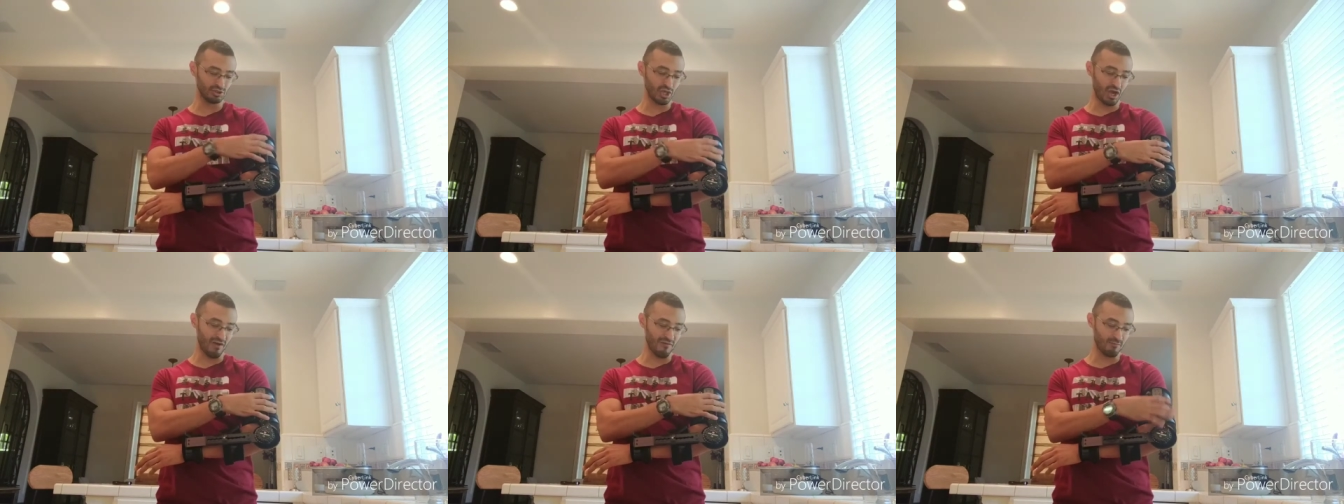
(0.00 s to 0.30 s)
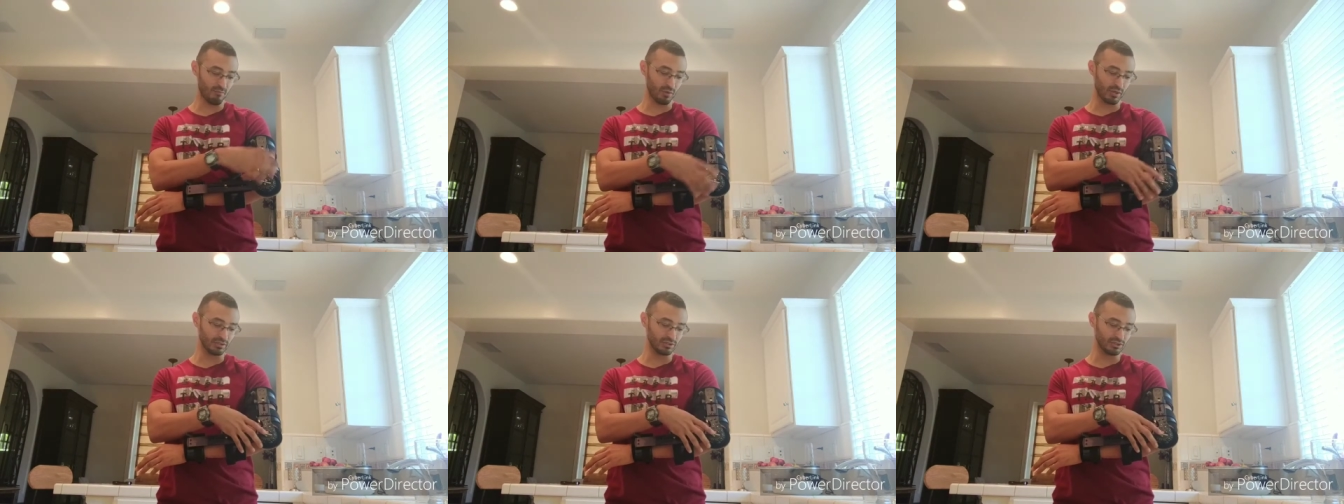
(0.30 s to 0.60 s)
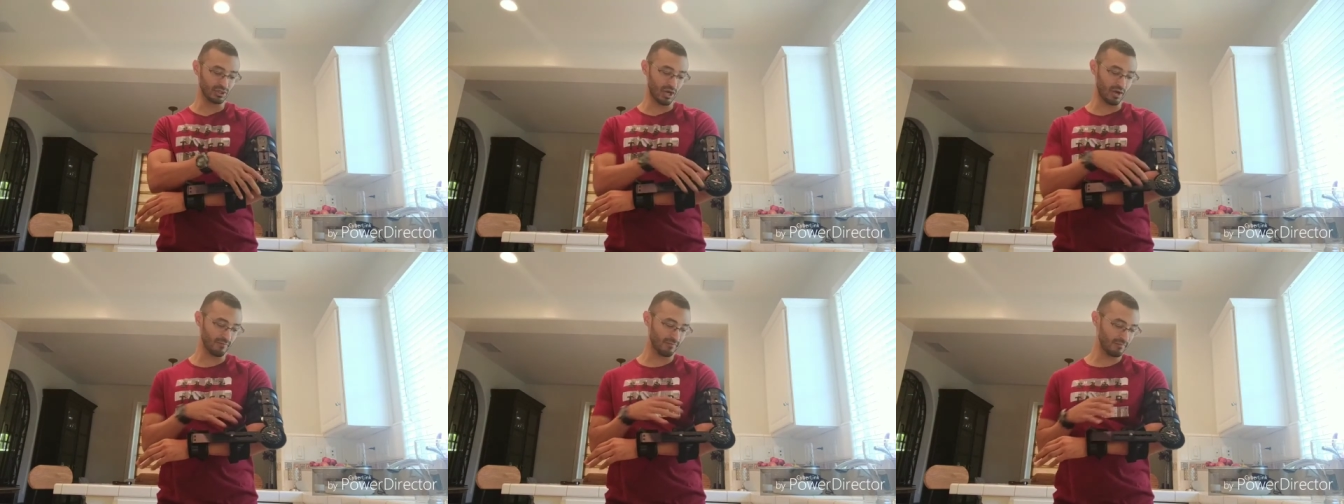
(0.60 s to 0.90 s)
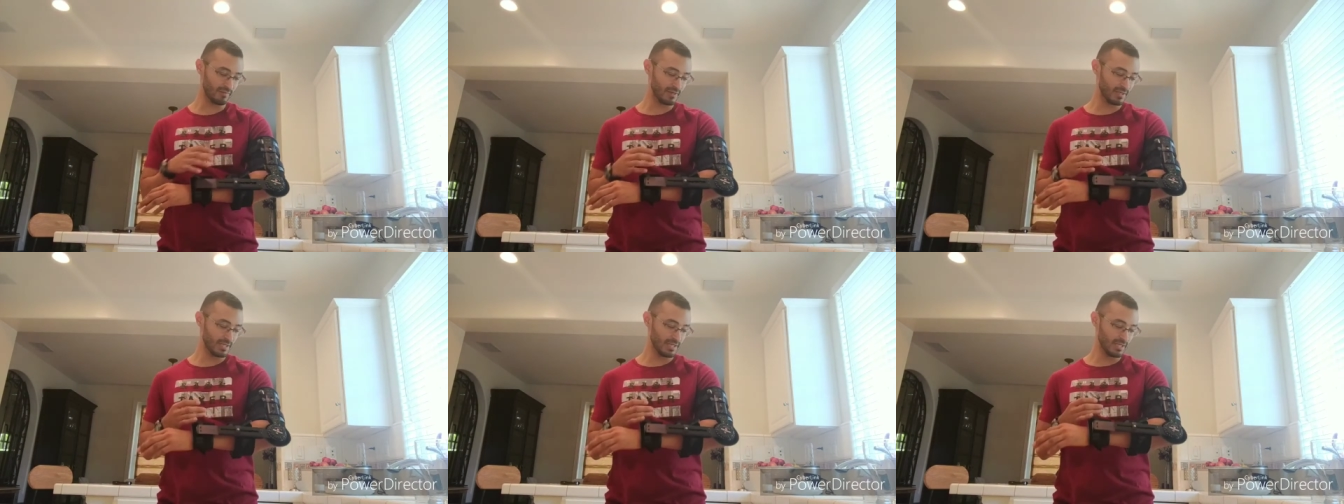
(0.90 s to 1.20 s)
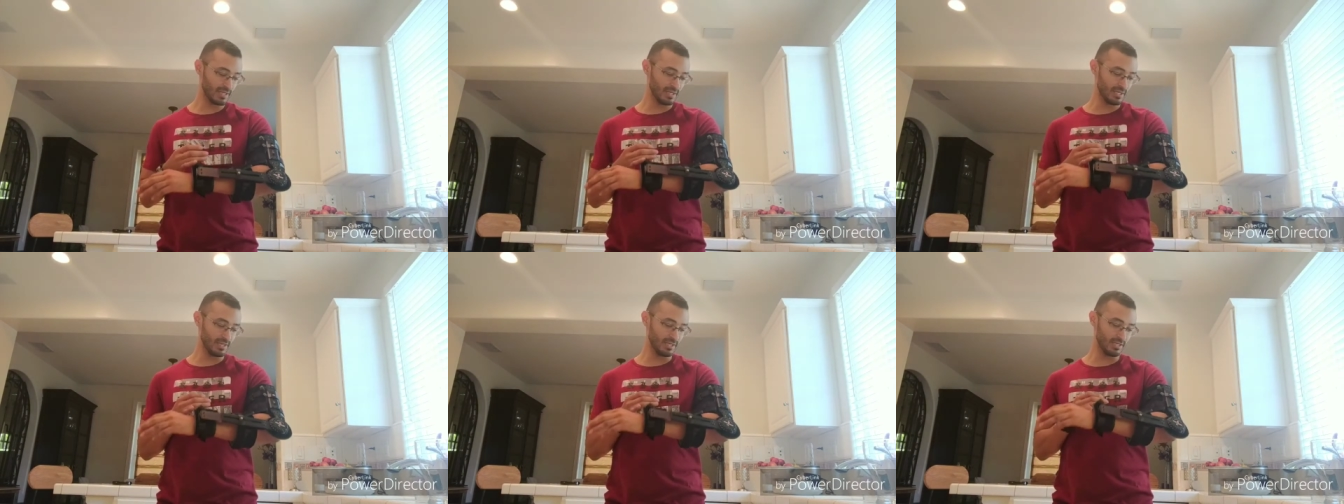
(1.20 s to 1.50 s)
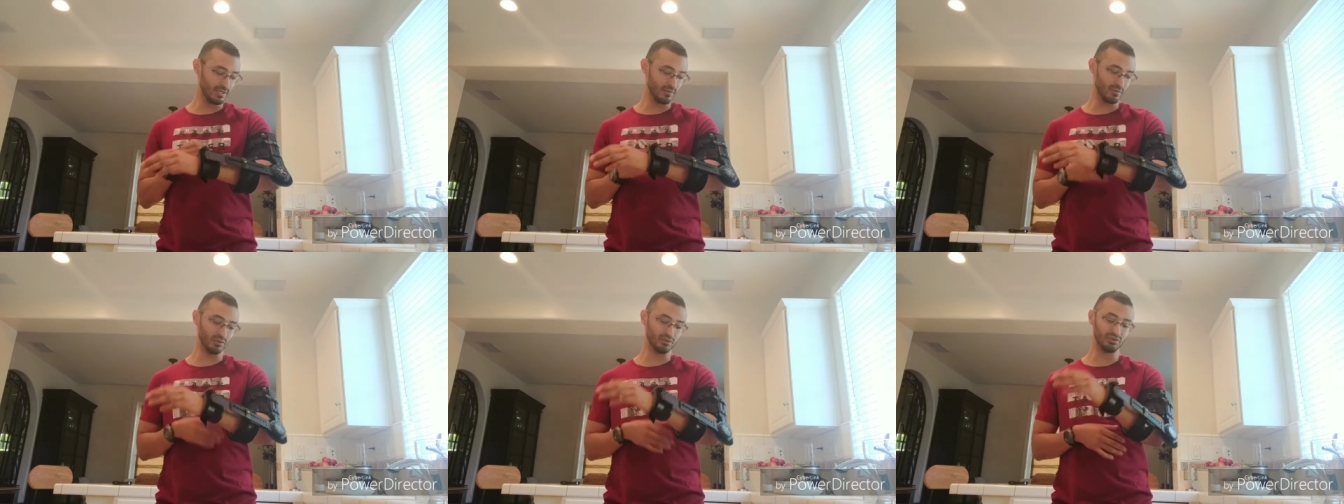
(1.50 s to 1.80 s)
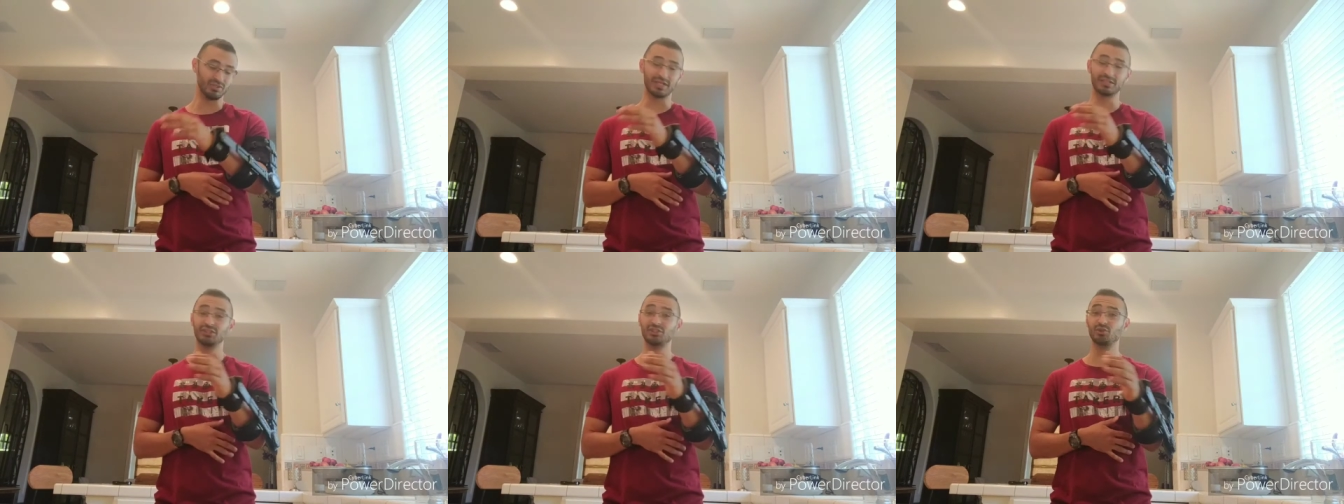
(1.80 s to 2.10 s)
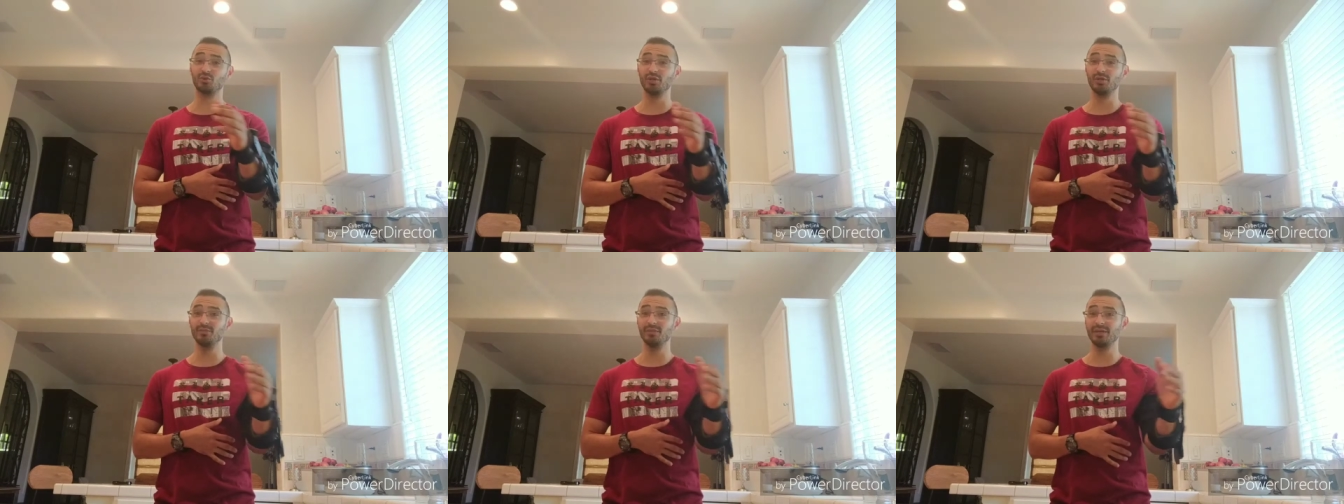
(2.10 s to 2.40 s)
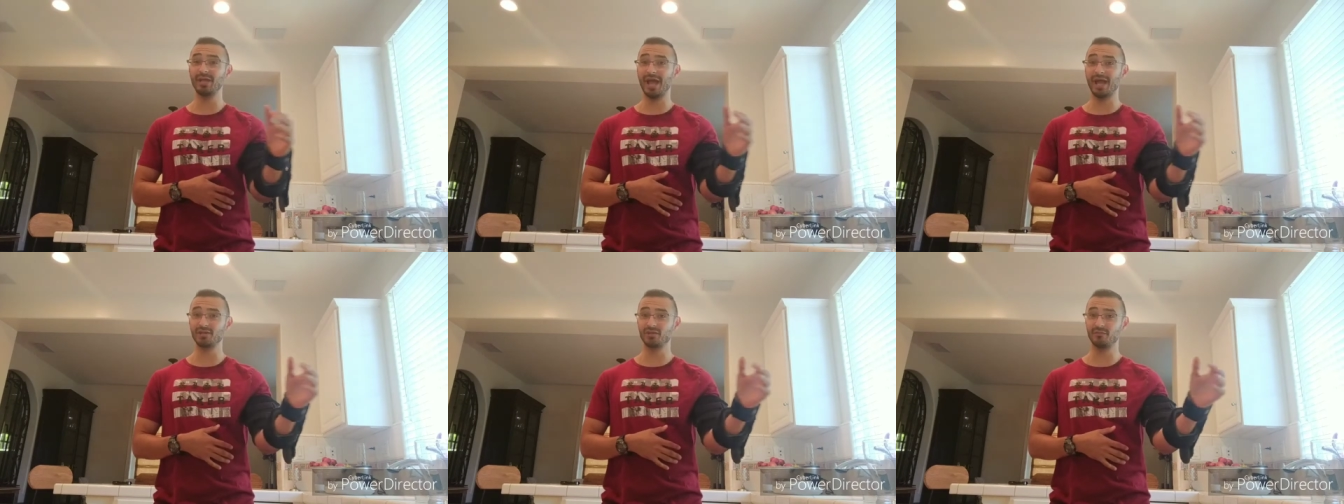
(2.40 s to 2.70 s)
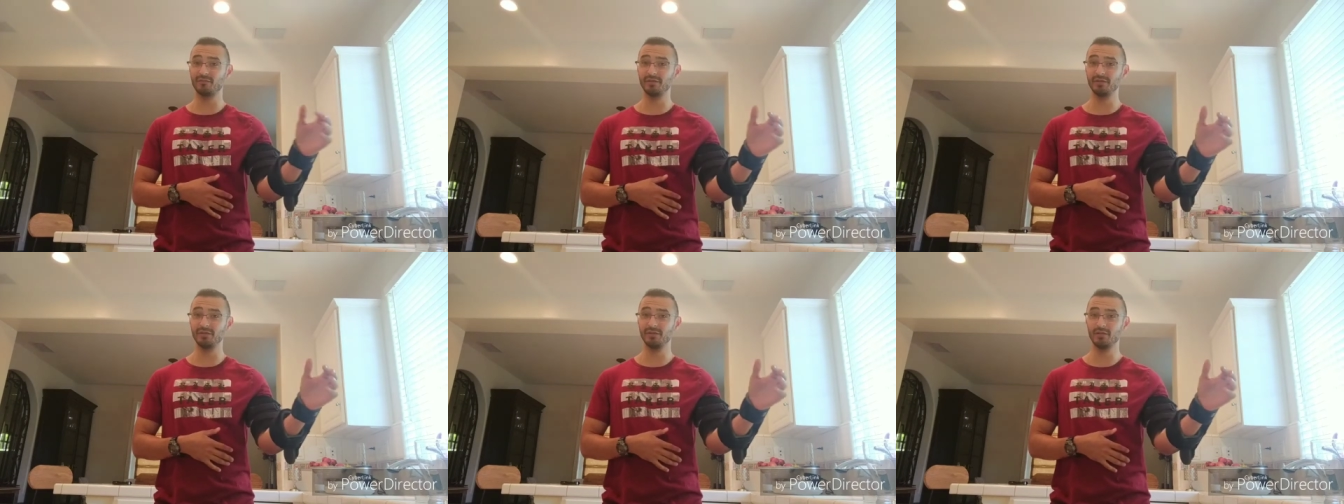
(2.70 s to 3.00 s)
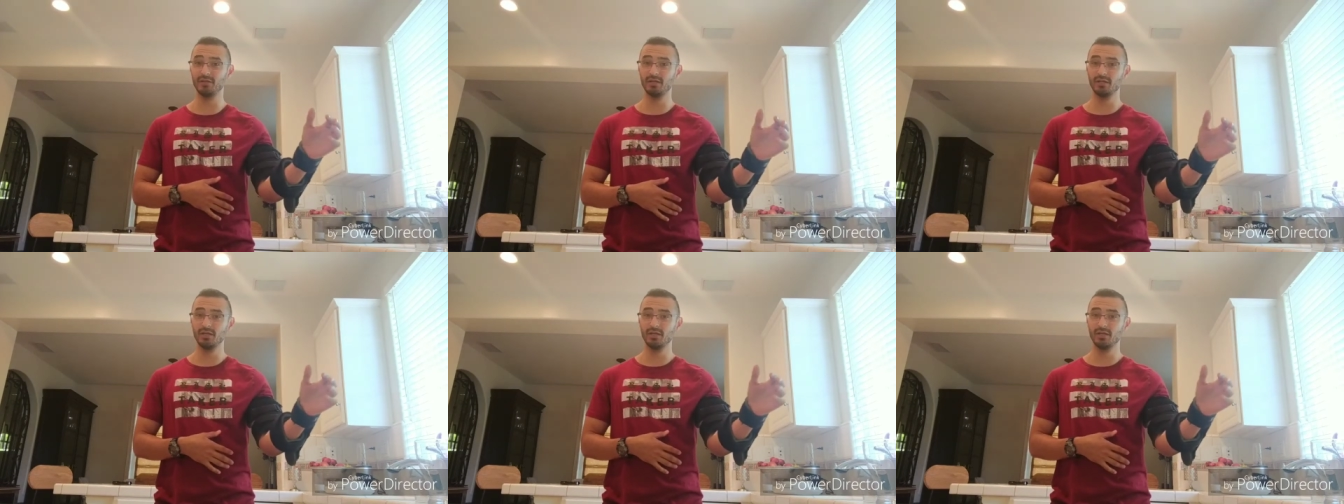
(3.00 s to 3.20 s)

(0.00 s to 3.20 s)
soft brace off, it was extremely atrophied.